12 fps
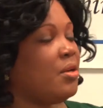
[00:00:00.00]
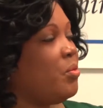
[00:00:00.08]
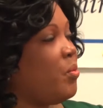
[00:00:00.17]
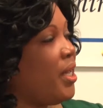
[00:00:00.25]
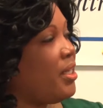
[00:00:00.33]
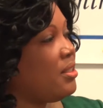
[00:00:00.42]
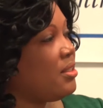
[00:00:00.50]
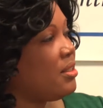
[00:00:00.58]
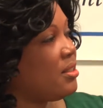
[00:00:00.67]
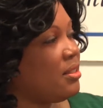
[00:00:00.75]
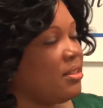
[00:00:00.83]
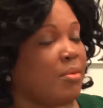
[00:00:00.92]
When
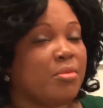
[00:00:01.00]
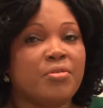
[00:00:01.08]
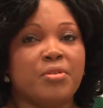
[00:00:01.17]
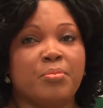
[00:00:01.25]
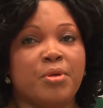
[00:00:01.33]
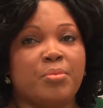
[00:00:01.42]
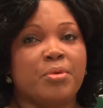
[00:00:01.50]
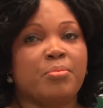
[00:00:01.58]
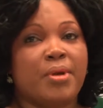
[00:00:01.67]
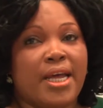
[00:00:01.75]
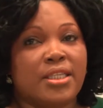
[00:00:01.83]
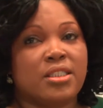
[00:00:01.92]
some of the people
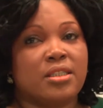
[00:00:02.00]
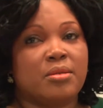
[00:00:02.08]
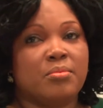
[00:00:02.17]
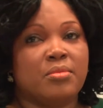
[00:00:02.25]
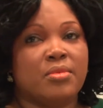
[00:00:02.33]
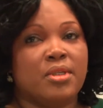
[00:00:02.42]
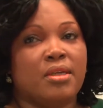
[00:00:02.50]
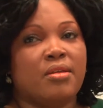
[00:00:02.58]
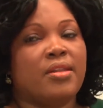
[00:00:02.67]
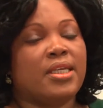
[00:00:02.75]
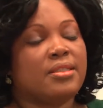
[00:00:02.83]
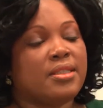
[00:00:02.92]
pledge them,
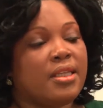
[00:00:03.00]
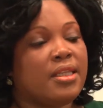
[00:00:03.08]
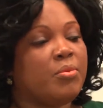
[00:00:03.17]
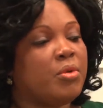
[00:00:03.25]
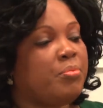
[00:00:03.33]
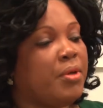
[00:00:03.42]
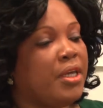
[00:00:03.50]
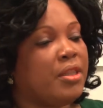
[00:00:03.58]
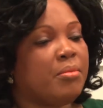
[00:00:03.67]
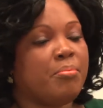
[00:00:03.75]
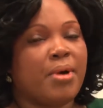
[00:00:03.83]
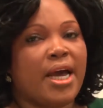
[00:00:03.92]
they say they will pay
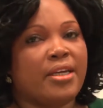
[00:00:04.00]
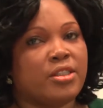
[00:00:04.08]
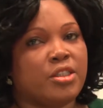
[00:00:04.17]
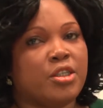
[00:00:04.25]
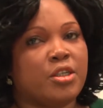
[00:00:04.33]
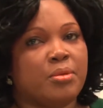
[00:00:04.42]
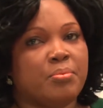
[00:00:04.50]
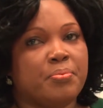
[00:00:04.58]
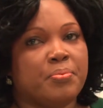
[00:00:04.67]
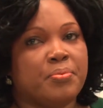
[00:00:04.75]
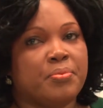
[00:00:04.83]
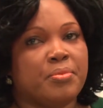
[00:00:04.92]
them by the term,
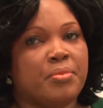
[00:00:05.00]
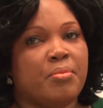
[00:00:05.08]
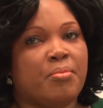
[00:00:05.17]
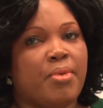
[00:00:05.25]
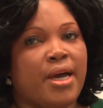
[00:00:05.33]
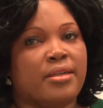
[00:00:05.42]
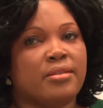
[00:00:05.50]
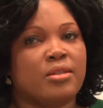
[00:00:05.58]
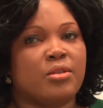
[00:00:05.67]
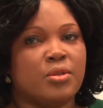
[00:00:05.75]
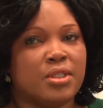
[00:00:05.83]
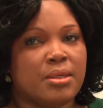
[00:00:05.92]
by the
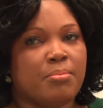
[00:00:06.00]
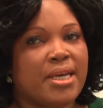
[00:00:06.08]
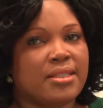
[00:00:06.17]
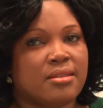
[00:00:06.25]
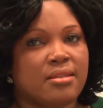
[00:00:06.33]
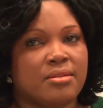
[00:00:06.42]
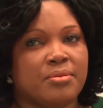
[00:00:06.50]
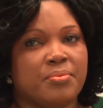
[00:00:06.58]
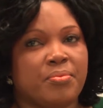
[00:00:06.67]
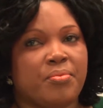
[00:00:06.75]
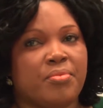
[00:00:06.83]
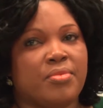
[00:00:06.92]
school semester.
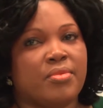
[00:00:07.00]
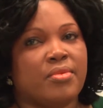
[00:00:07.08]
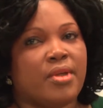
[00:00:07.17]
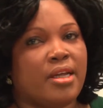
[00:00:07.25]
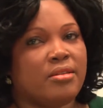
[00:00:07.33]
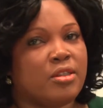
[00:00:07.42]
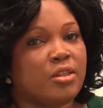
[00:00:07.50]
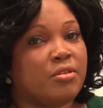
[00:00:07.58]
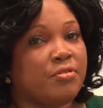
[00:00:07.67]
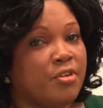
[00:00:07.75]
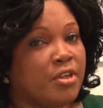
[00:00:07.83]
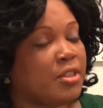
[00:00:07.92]
And so the
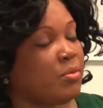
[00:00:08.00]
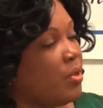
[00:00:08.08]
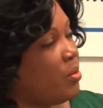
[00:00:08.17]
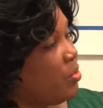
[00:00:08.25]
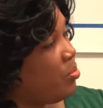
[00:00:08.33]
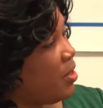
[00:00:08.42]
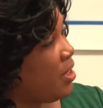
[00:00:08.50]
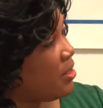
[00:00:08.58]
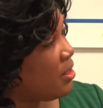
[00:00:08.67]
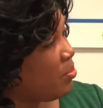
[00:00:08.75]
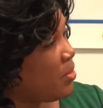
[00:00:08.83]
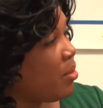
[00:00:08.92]
first one would be in
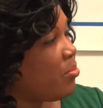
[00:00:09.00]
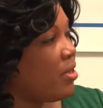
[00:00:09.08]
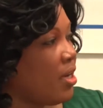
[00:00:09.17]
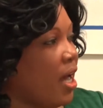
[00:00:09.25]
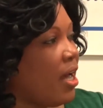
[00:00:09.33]
September.